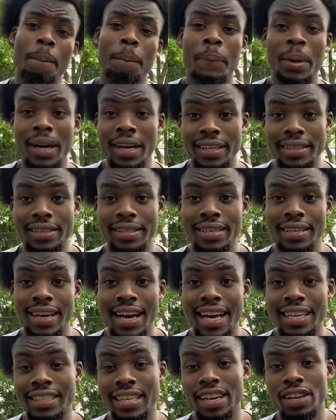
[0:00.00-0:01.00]
But
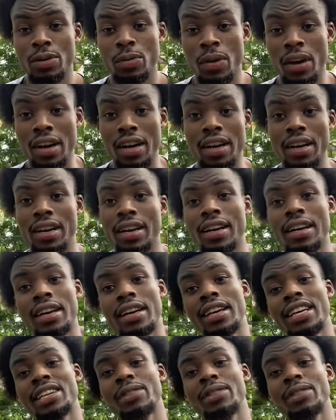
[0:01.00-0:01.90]
I tell you what, he